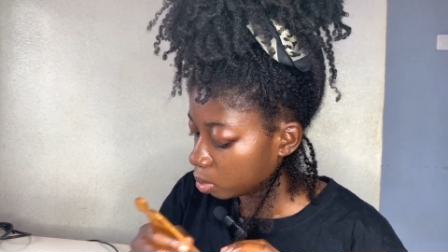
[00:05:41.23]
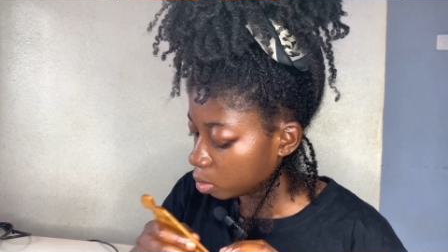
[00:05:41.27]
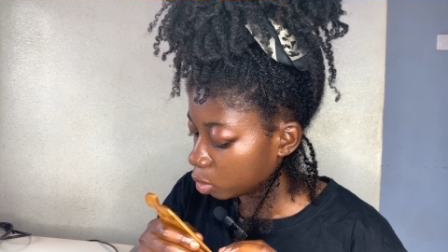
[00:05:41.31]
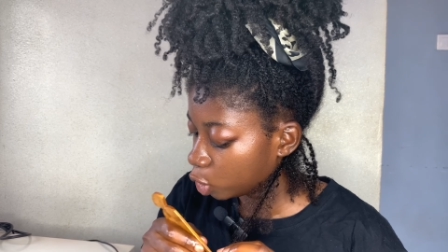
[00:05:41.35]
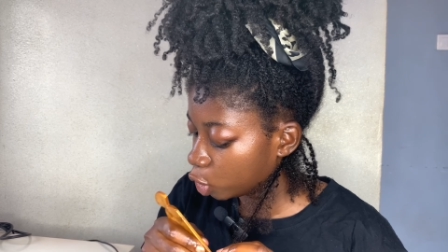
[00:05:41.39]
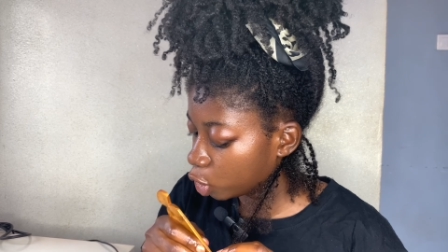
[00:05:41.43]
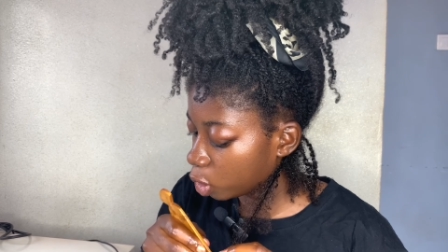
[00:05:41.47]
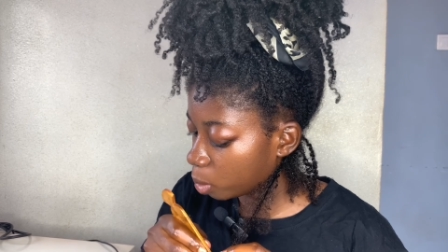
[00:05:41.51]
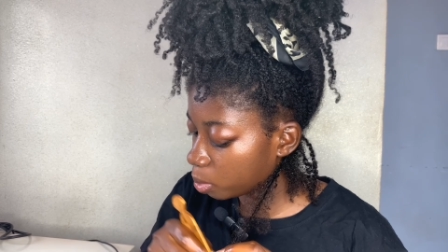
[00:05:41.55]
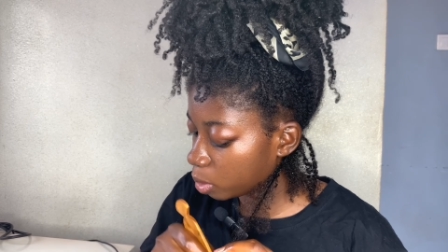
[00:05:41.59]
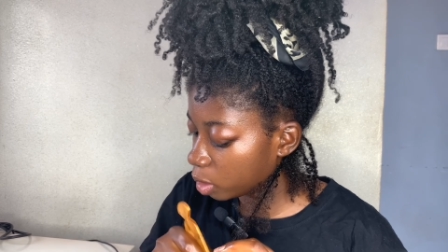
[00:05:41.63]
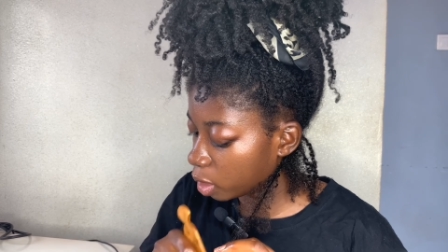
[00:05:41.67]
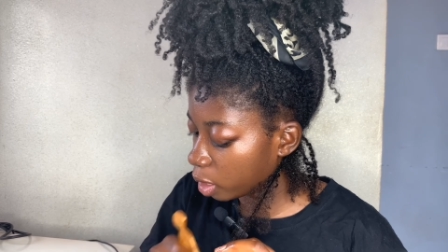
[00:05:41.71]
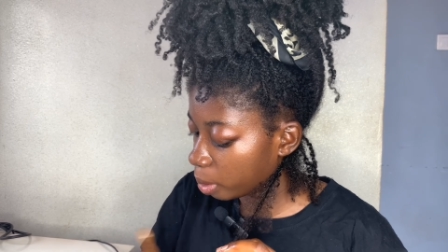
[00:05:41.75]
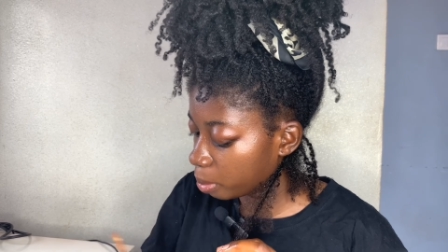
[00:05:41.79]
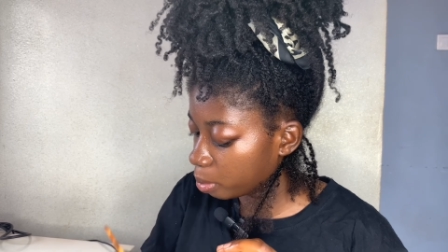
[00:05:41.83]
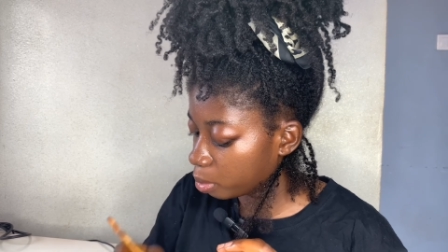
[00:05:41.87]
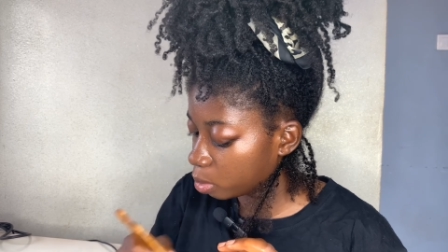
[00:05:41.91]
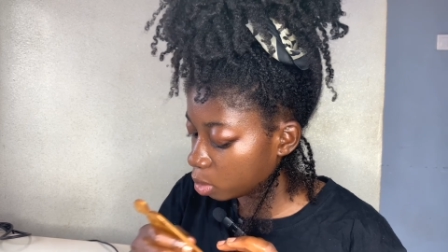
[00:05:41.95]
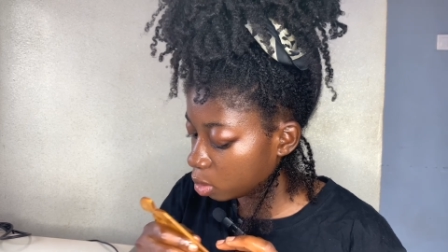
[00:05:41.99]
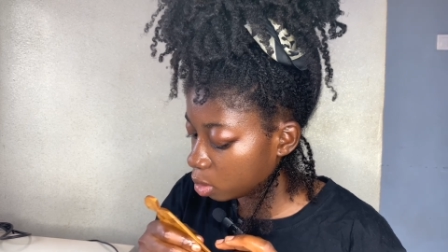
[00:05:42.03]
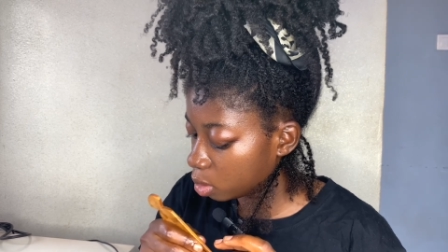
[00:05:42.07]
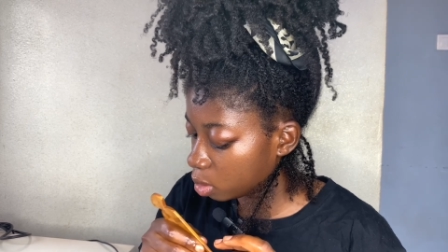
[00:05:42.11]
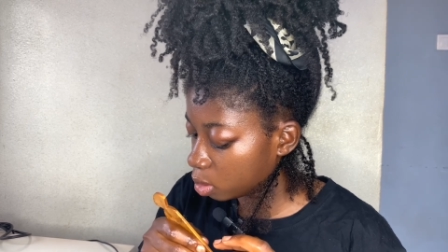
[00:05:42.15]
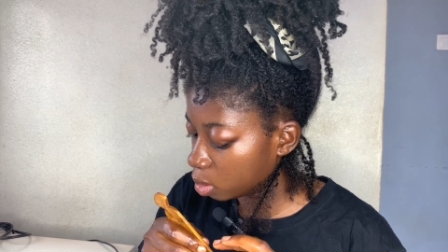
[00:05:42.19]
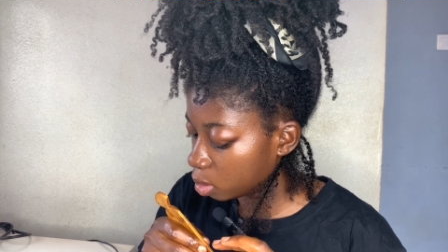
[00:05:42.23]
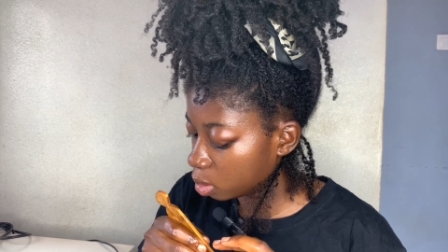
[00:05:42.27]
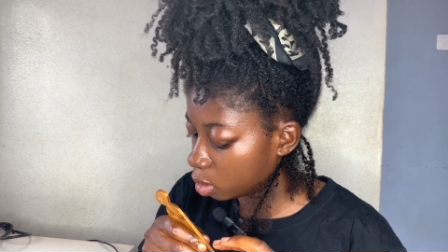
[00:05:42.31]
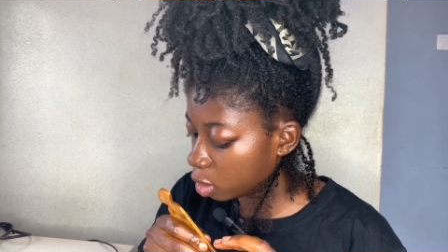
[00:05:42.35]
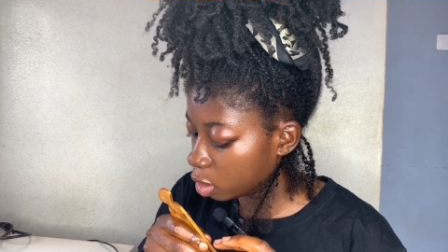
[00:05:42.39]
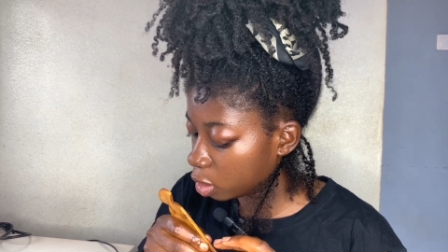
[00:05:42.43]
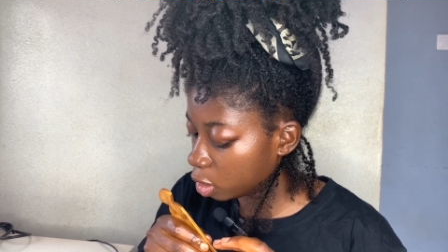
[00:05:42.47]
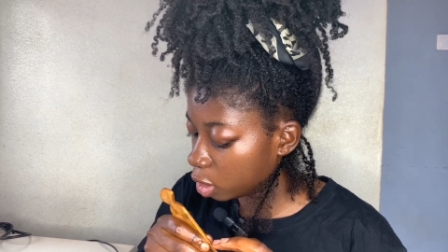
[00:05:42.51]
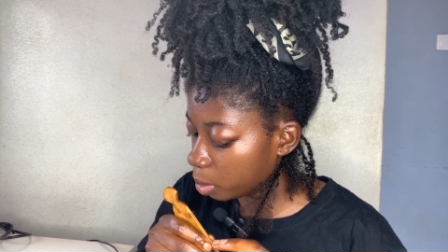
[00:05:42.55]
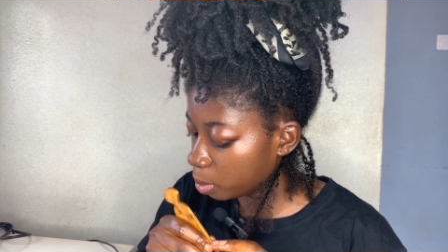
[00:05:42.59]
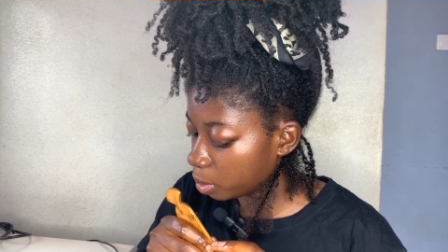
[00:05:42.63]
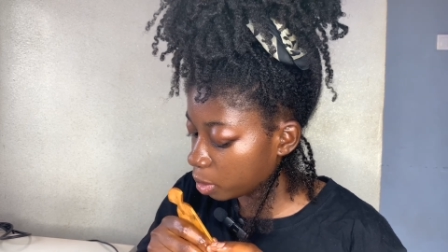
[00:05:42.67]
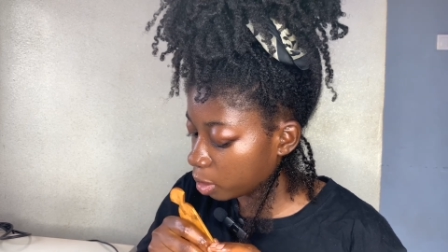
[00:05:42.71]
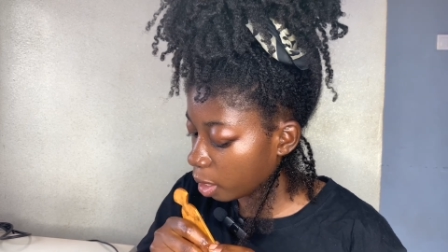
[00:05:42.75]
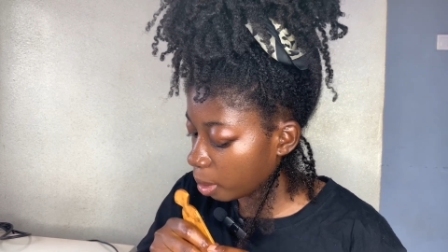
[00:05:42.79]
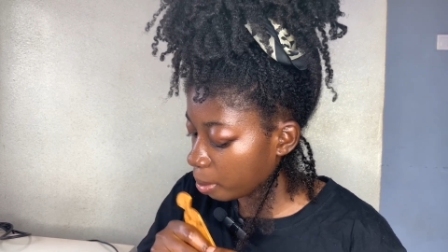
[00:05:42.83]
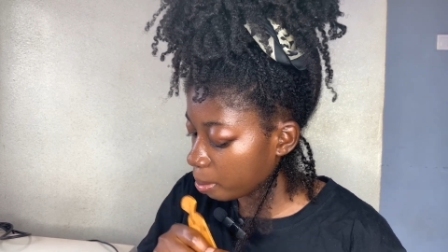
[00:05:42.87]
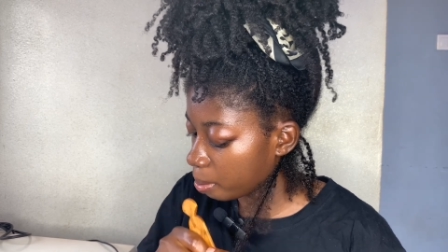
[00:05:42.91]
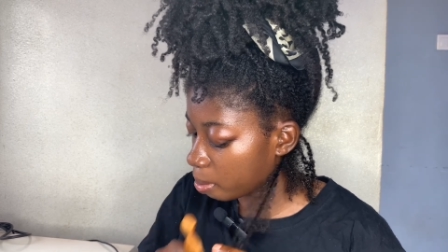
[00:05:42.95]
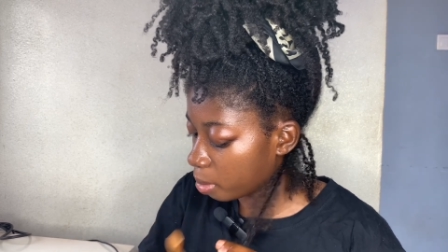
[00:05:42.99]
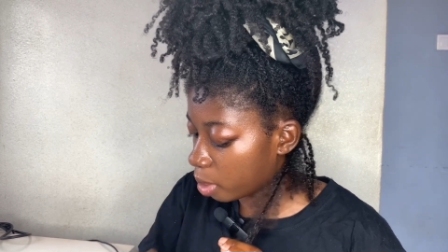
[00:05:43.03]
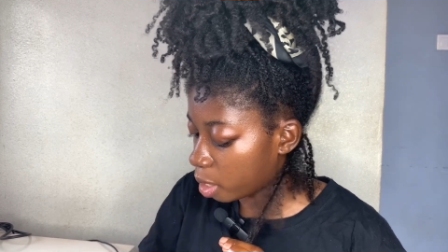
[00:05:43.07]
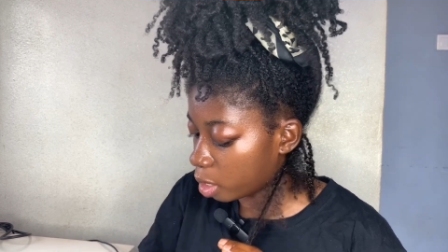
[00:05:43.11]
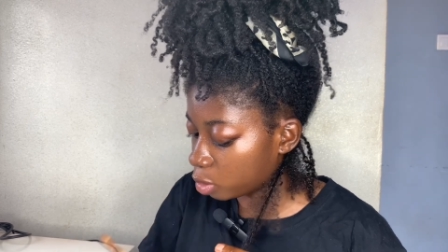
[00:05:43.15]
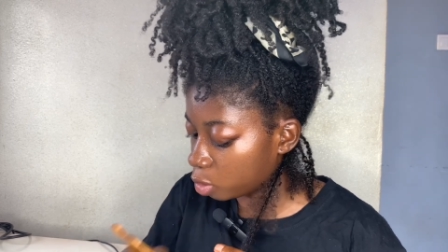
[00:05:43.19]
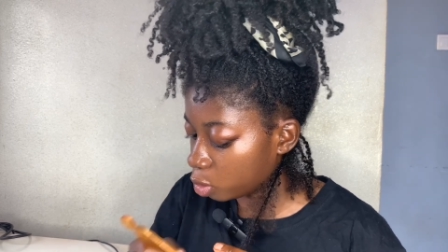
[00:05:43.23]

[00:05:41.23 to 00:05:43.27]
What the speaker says: Sometimes the tips can mat,